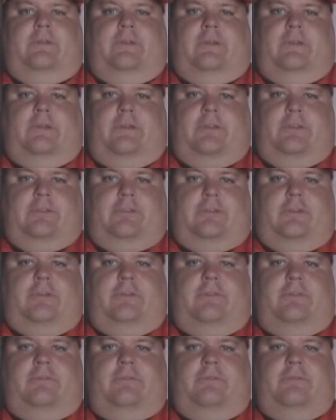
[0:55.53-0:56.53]
in
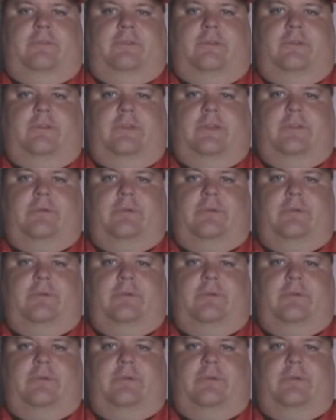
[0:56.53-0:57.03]
addition to the